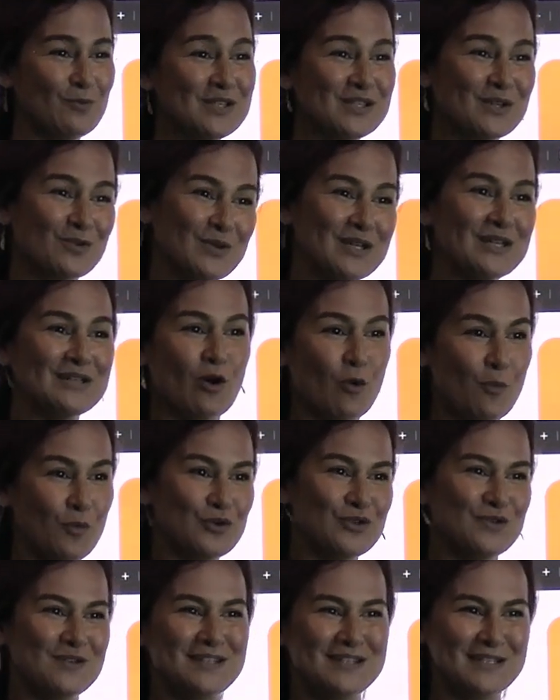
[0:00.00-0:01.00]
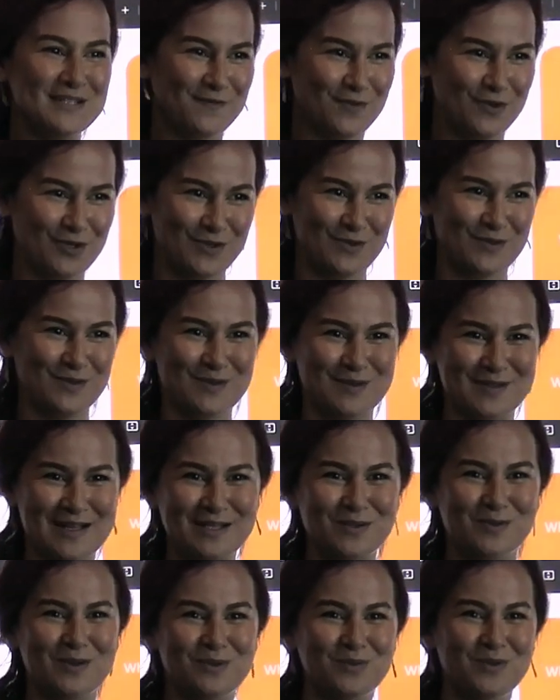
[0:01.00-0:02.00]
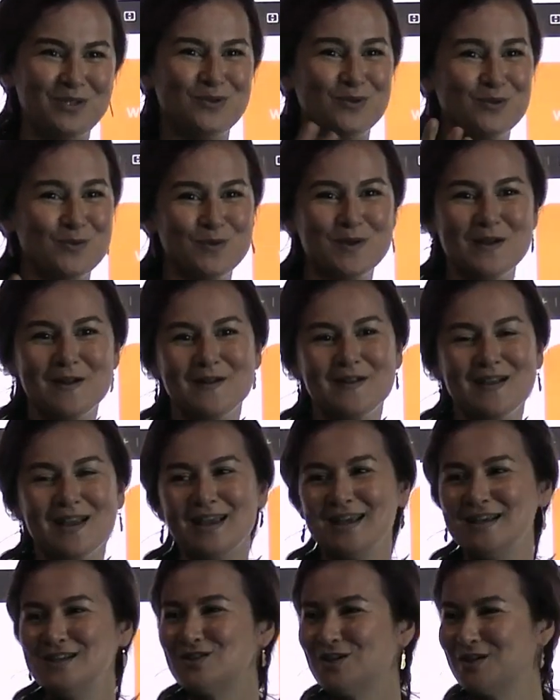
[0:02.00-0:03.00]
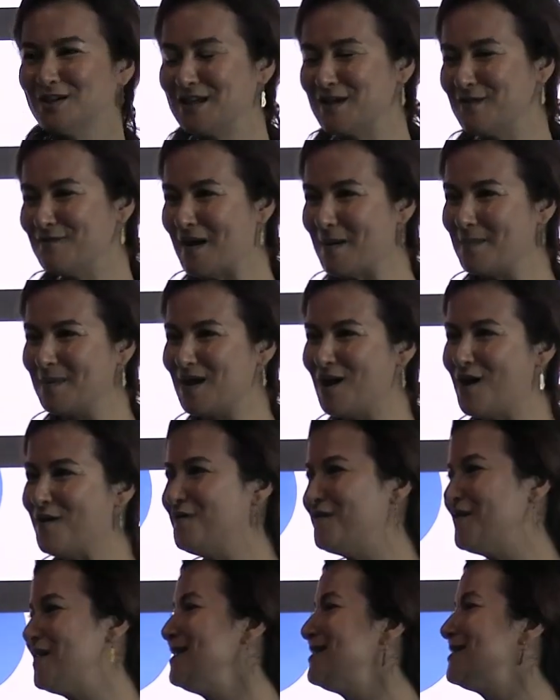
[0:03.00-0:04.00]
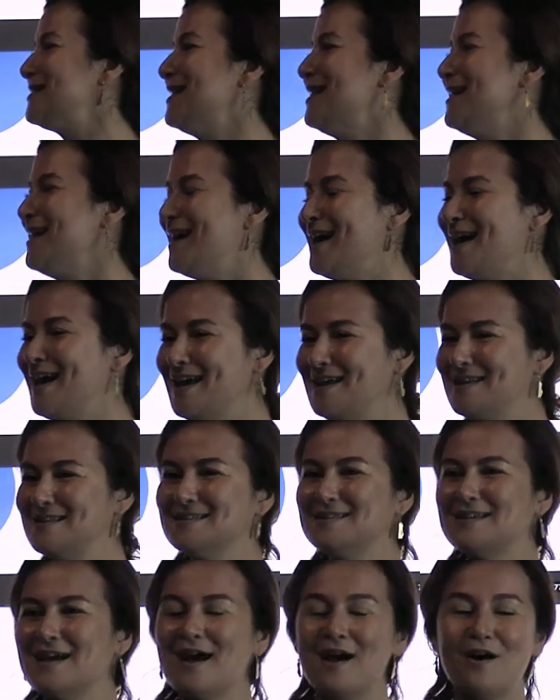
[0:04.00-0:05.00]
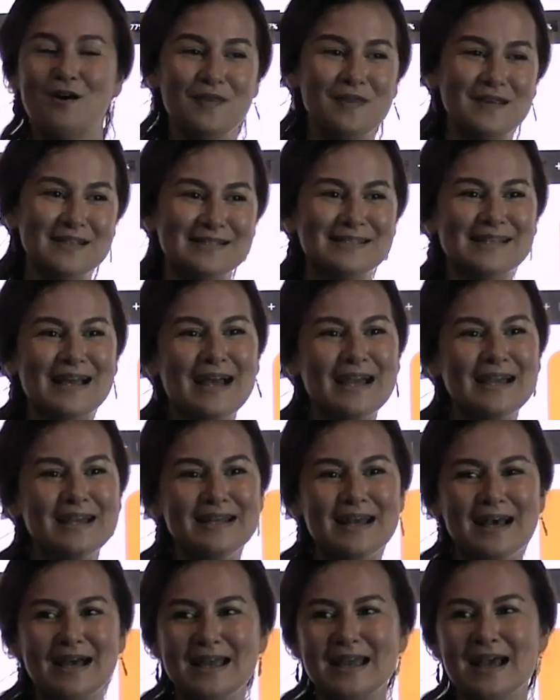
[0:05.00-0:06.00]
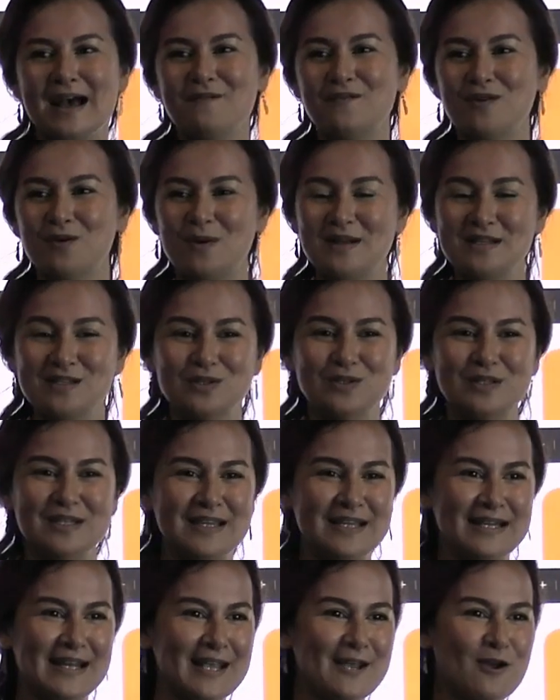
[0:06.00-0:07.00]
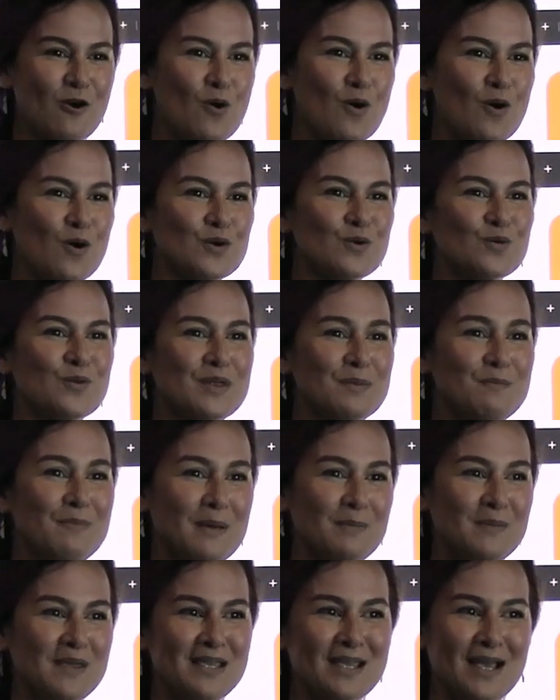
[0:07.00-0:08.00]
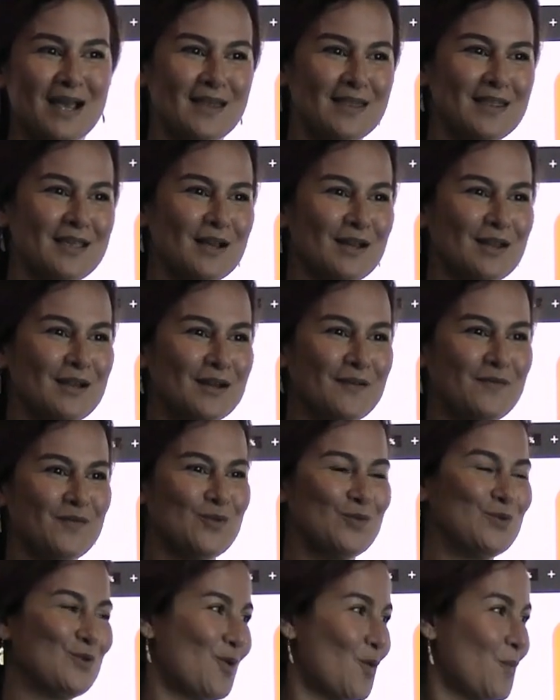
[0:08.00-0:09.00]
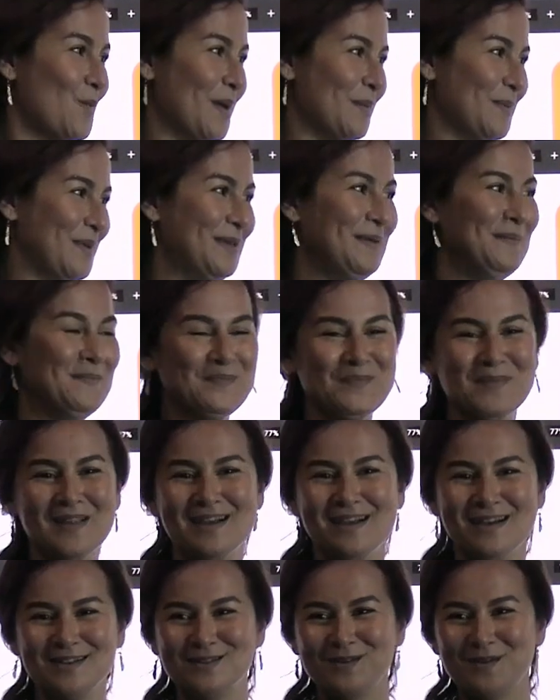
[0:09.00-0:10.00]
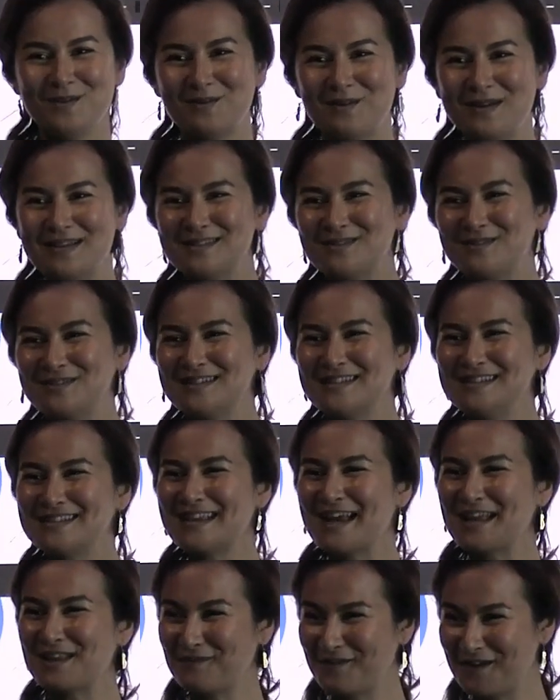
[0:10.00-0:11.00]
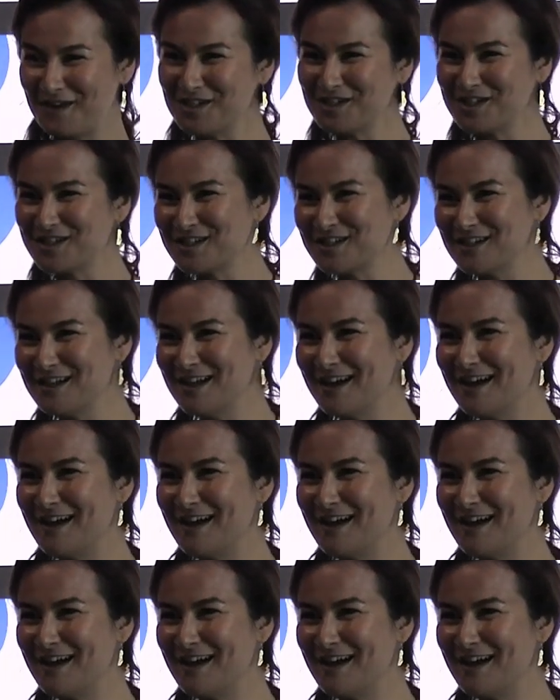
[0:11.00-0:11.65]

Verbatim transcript: We screen opportunities for you. So that's what we do in Turnkey Family Office. And on the side, I have a restaurant that I co-own with Bemi. I think a lot of you know Bemi. So the restaurant is Catfish.